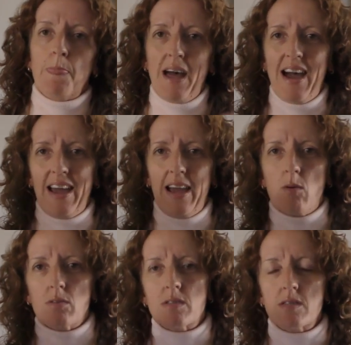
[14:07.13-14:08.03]
that
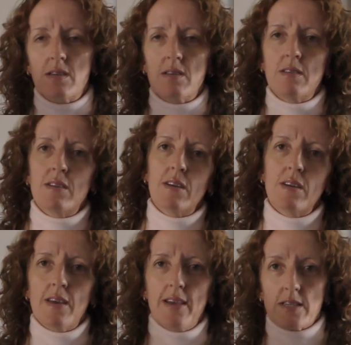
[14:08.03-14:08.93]
house
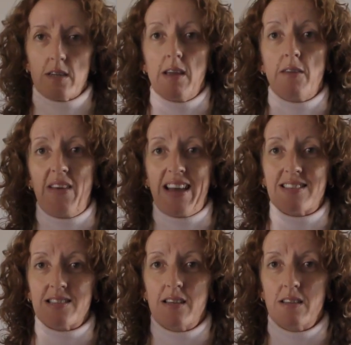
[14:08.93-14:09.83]
is going to
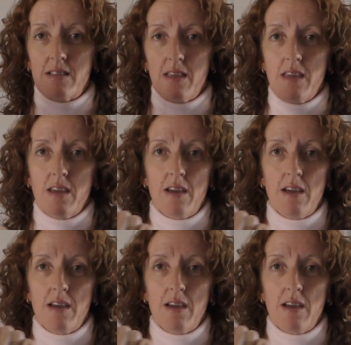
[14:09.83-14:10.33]
affect the,